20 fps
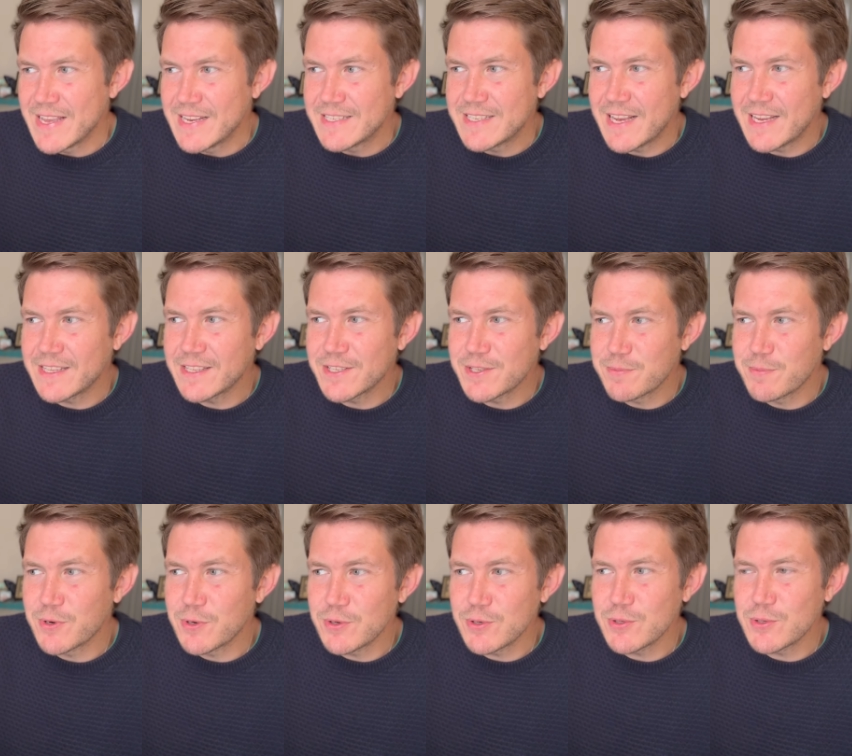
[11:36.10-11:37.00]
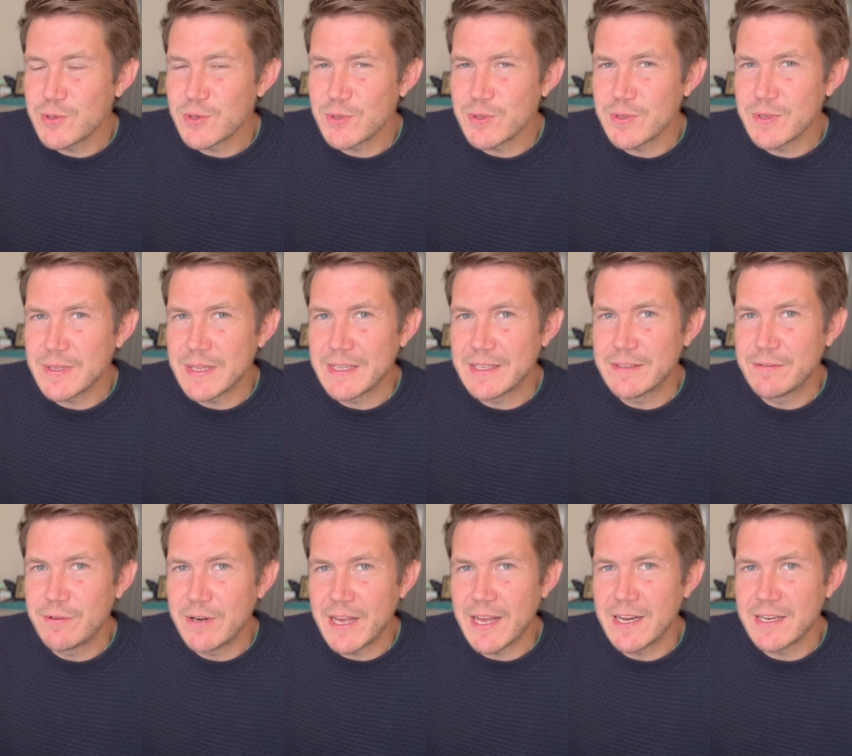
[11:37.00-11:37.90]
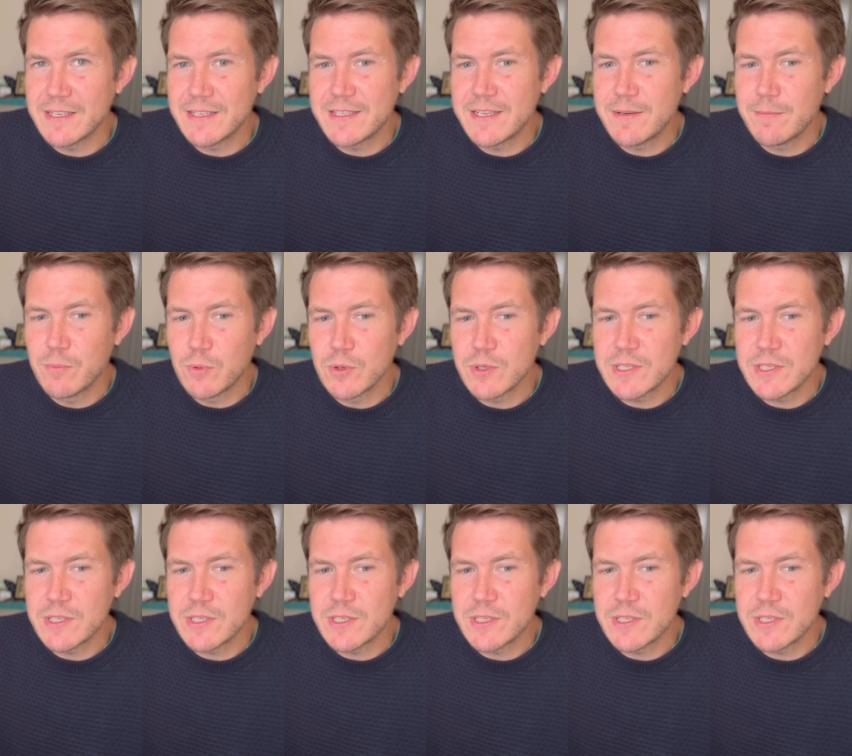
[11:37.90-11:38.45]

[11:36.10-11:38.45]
Take the spiritual reality more